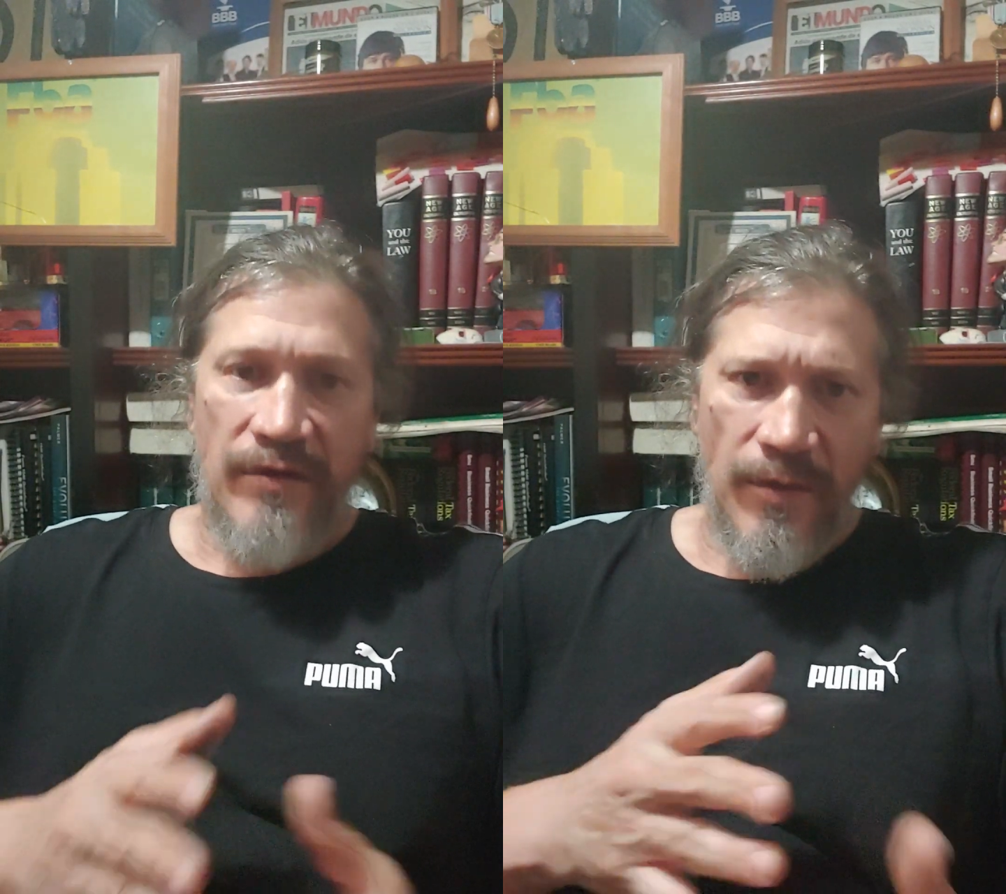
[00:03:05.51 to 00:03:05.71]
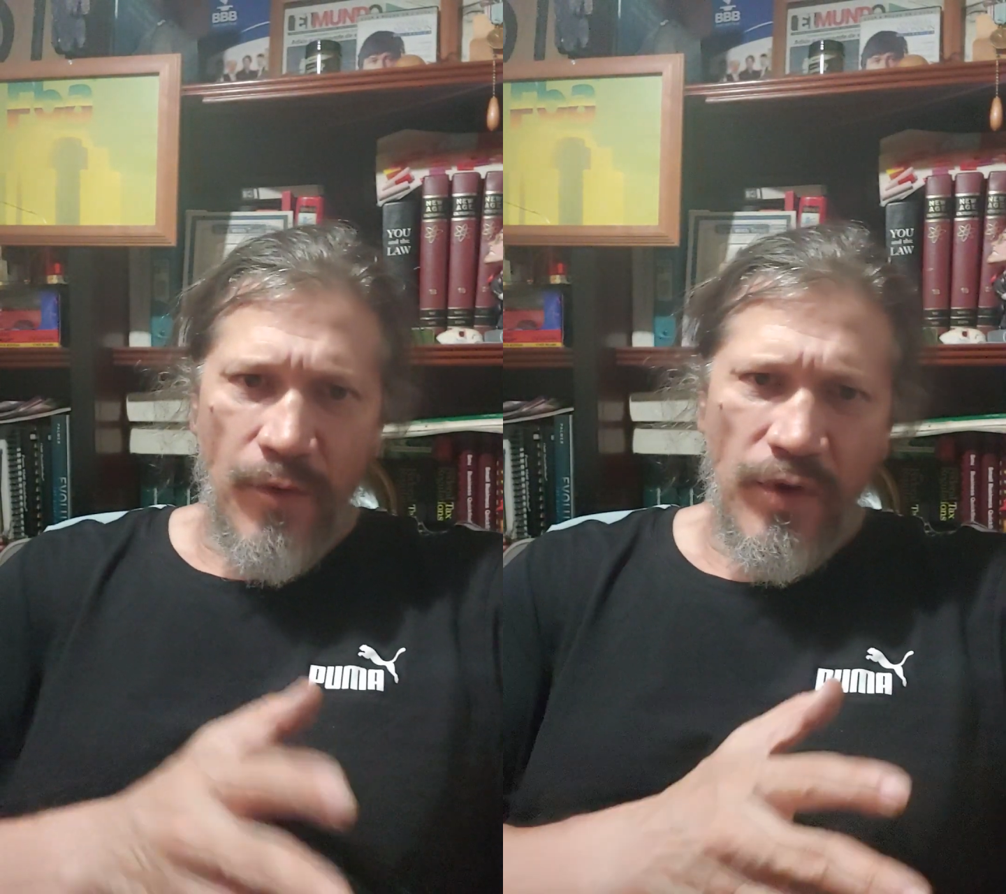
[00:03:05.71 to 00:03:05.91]

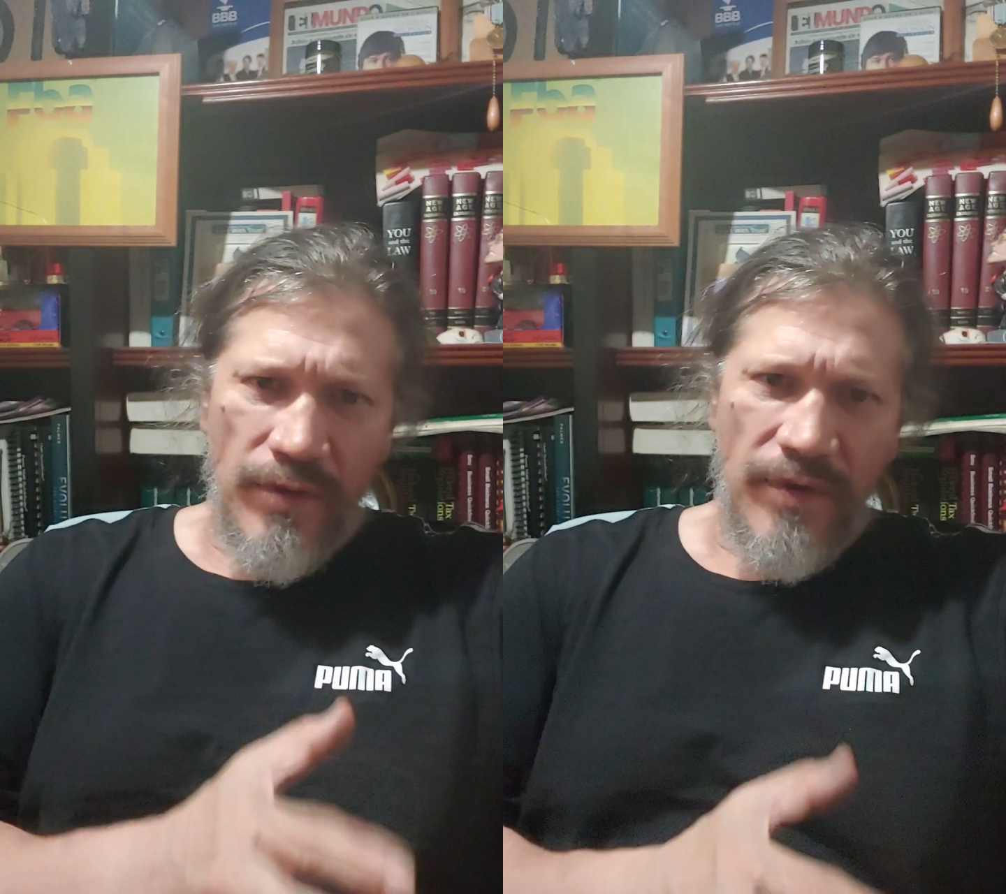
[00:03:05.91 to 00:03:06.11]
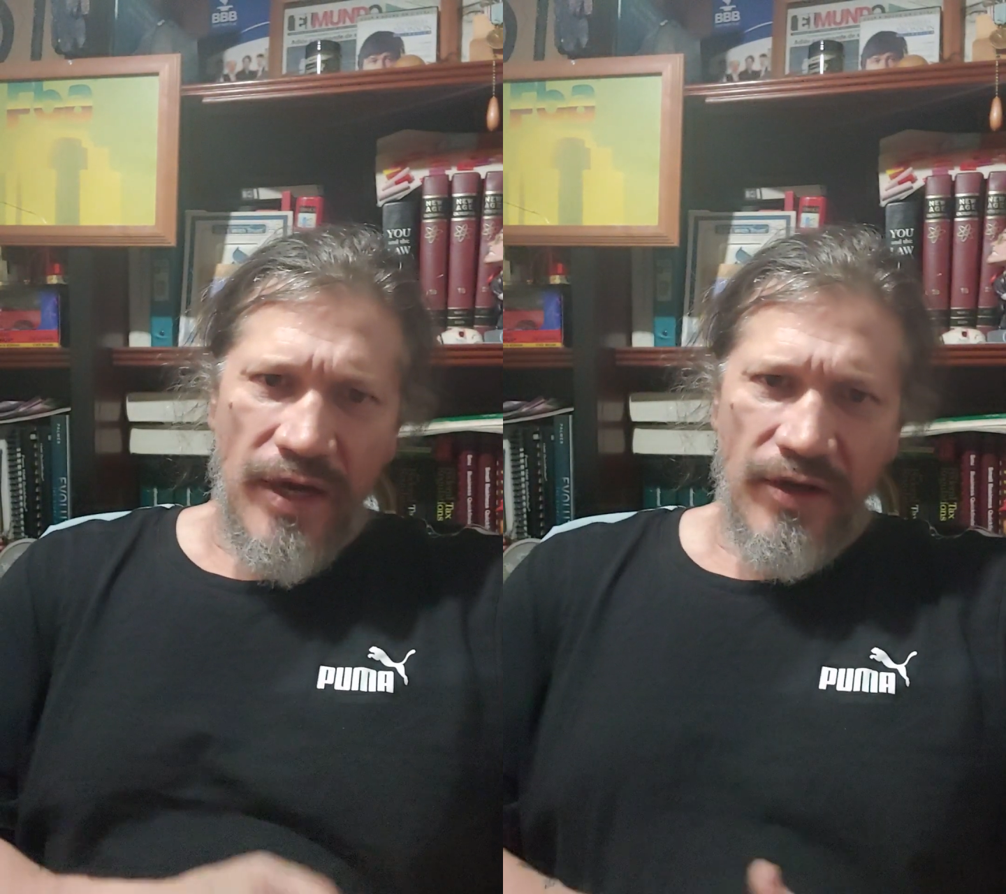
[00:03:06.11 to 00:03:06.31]
Number one,
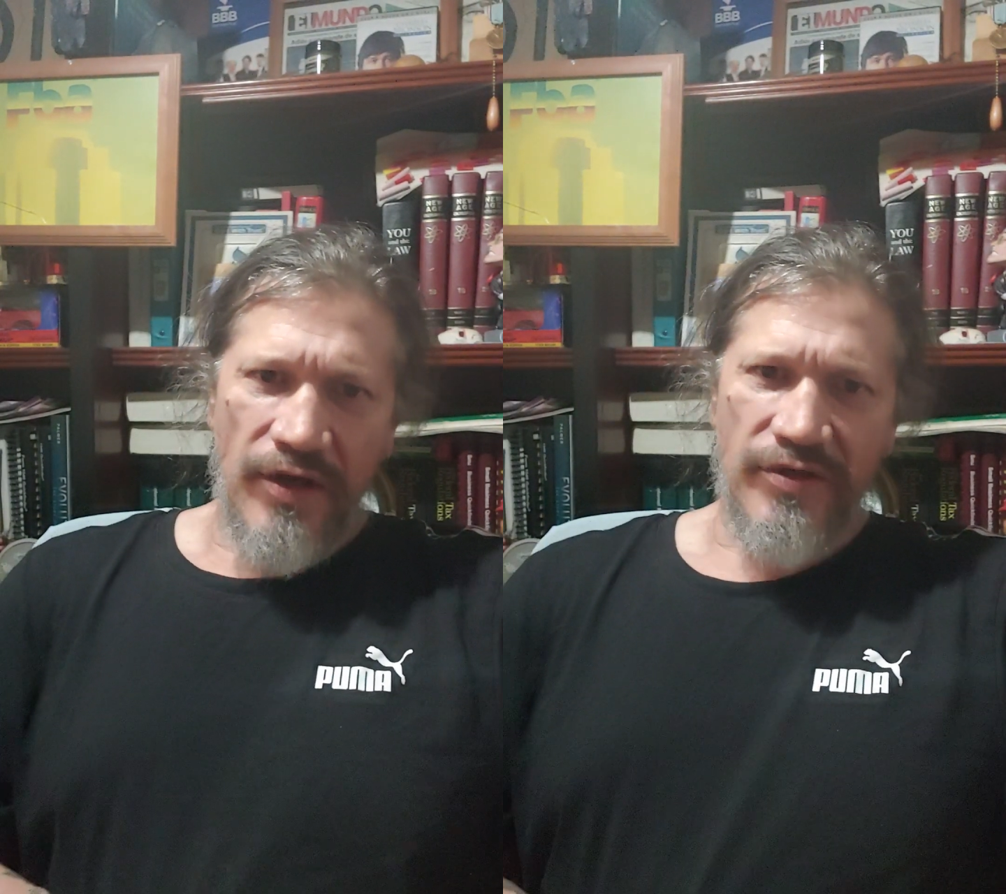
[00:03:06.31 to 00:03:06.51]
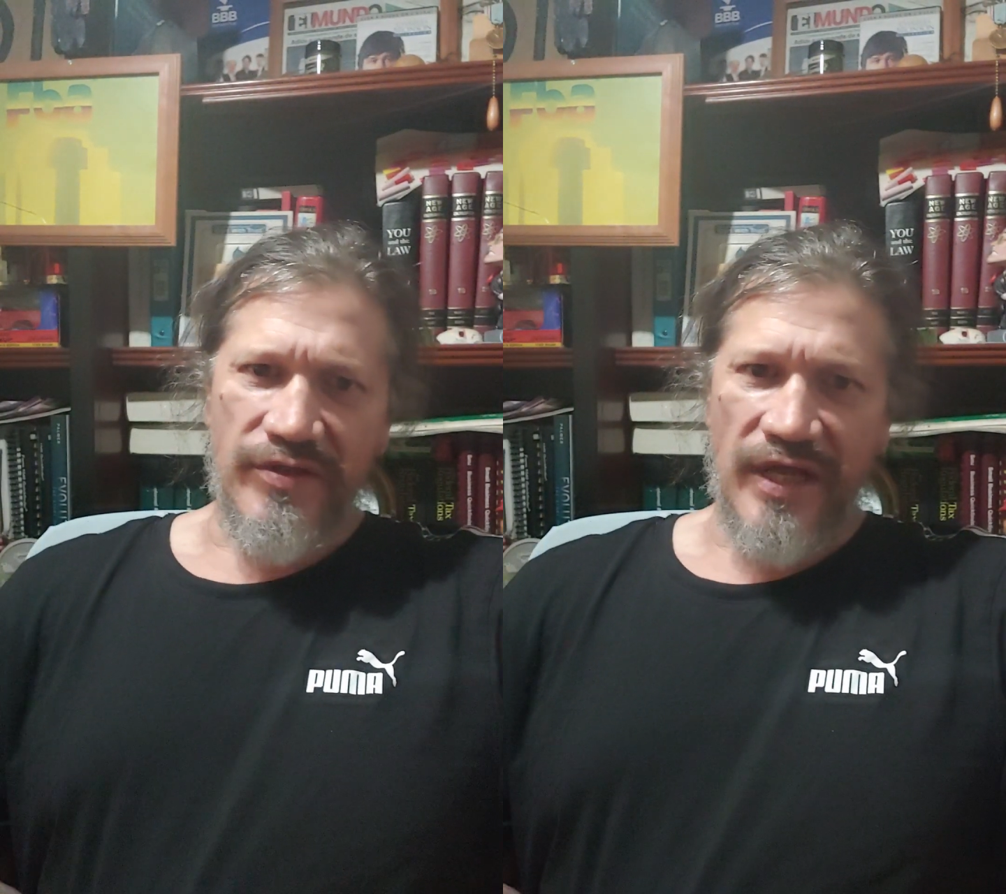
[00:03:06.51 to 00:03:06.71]
the body,
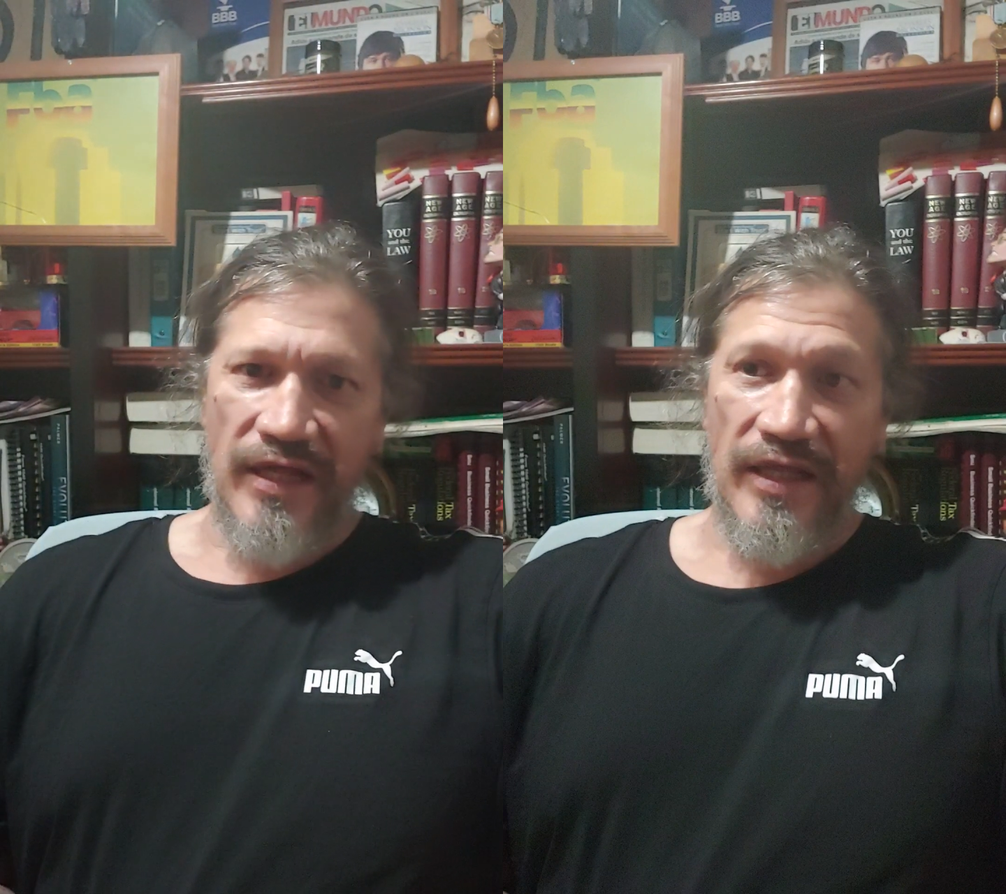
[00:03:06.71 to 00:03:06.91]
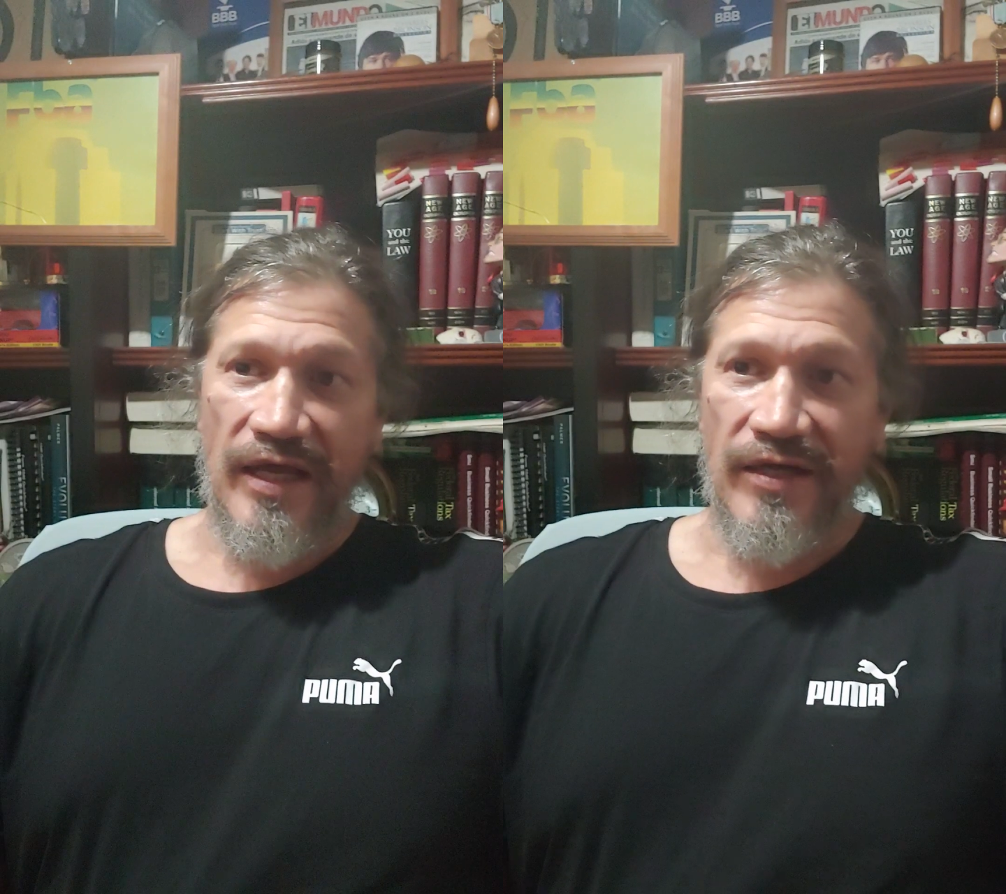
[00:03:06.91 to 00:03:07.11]

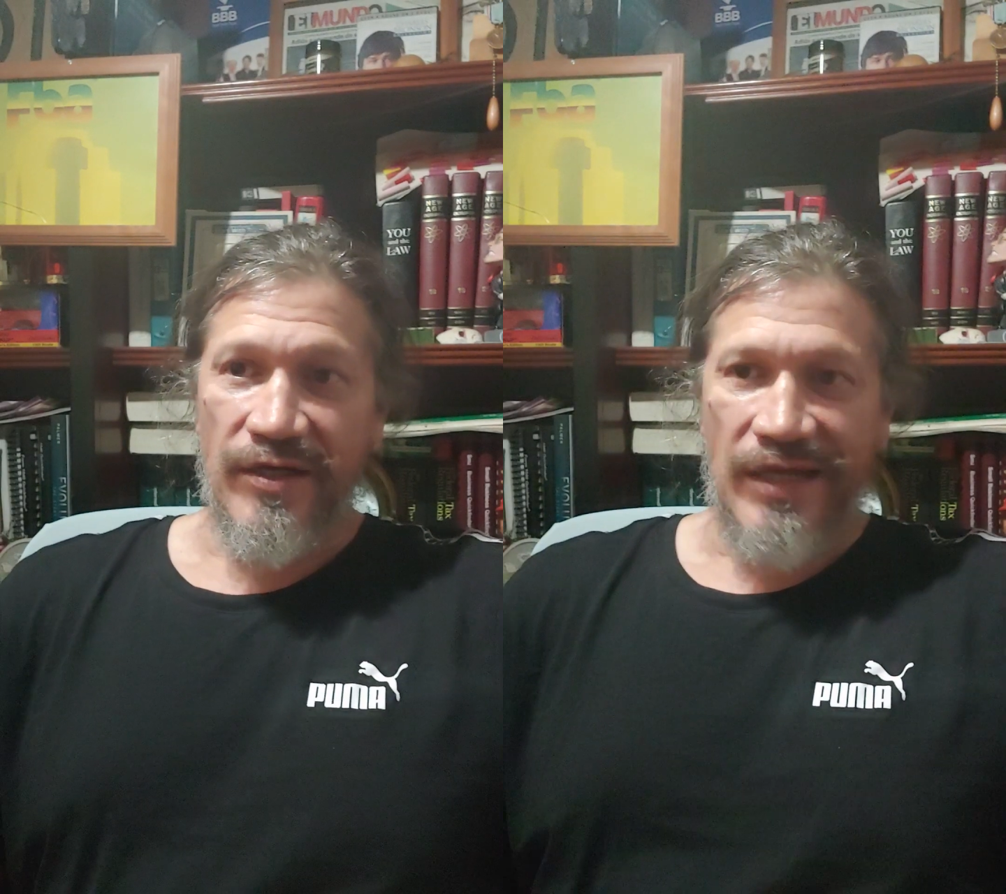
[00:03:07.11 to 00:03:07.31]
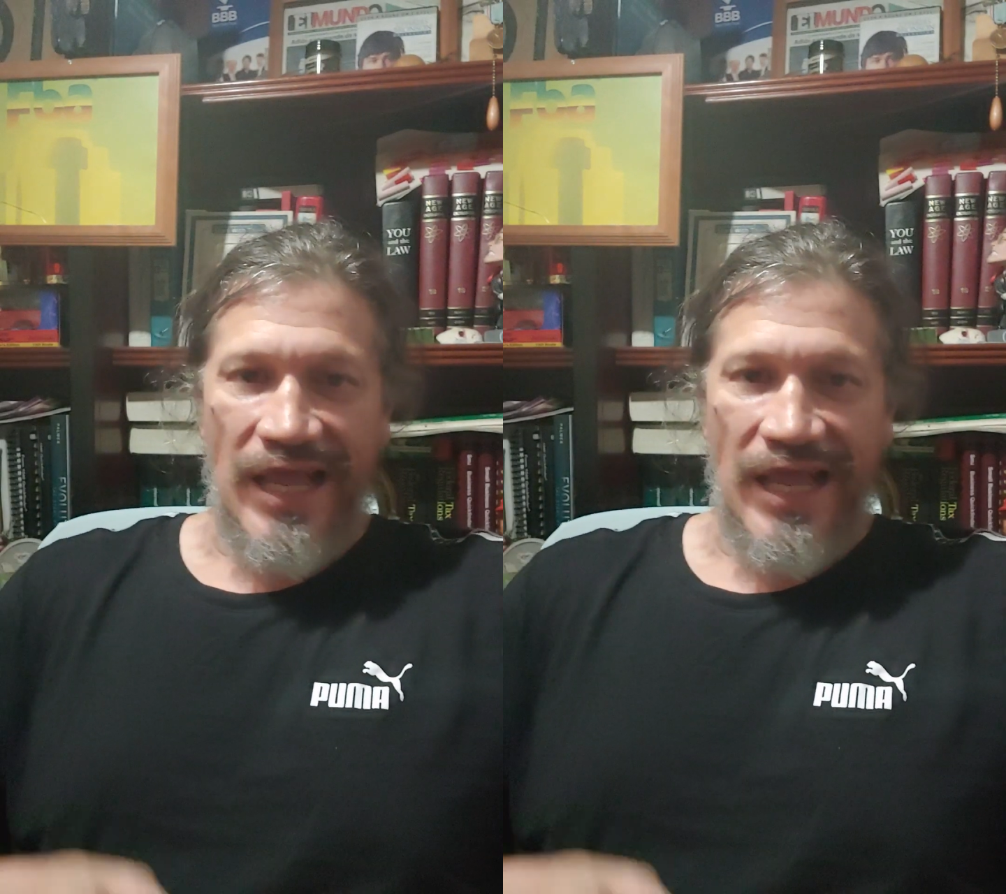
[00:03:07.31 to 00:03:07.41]
understand that.